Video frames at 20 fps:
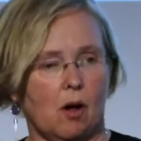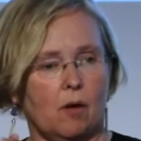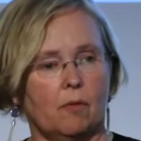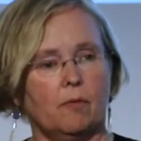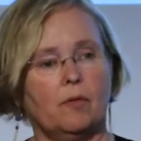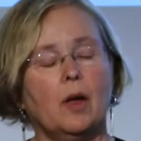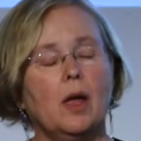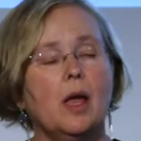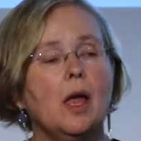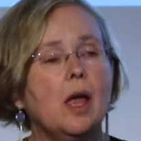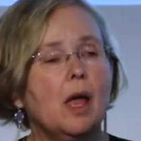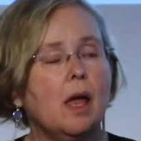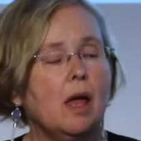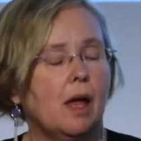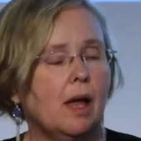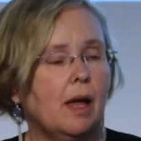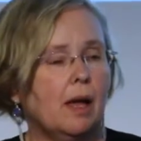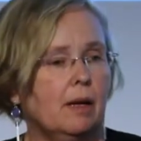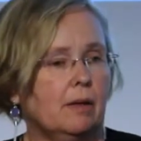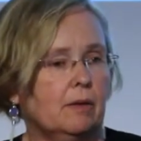of
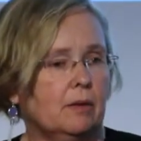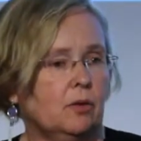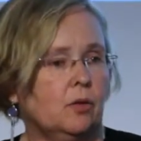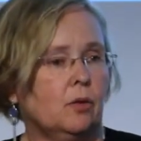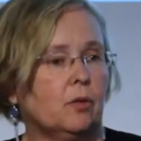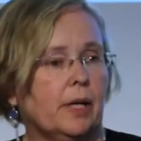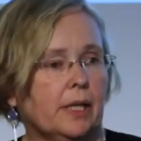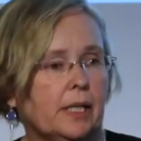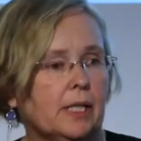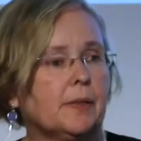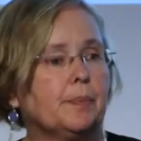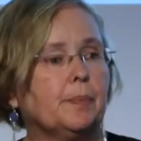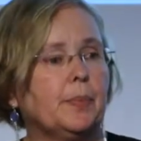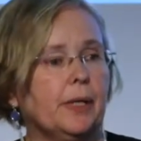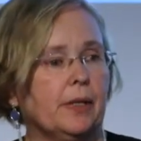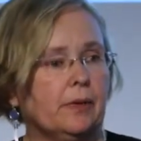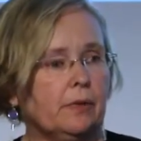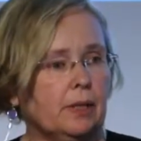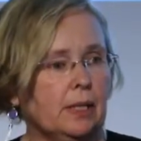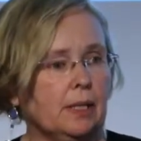your
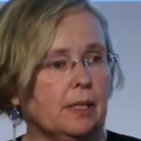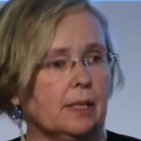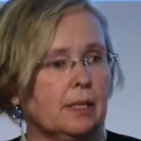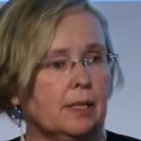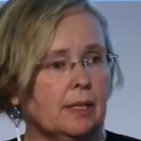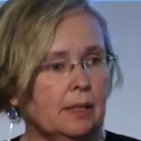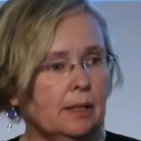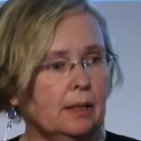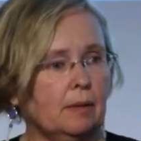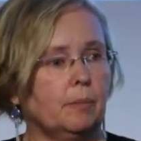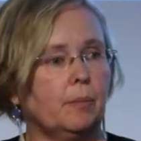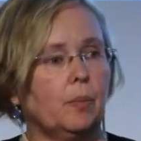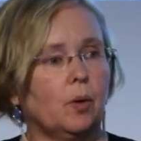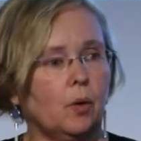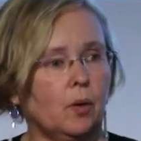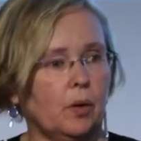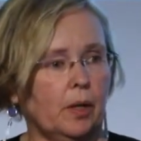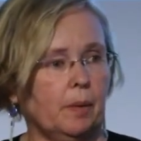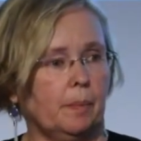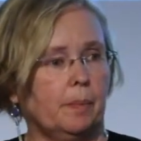experience in
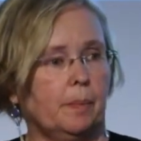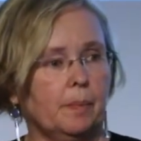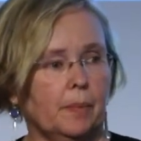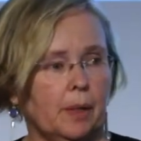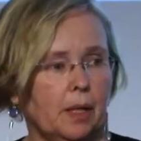employing